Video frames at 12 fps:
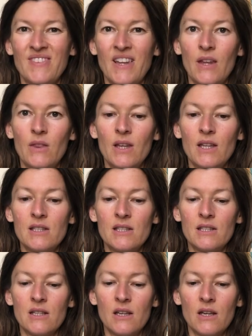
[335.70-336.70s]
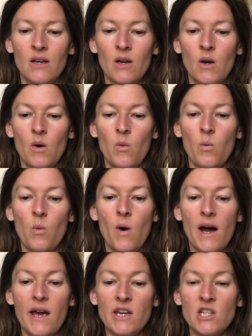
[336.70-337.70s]
And that's
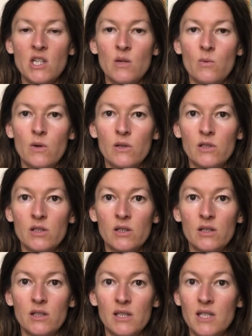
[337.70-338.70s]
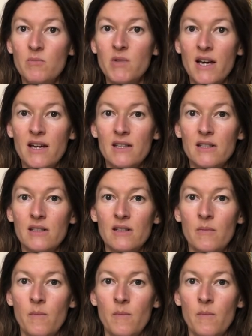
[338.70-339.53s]
why she was demonized.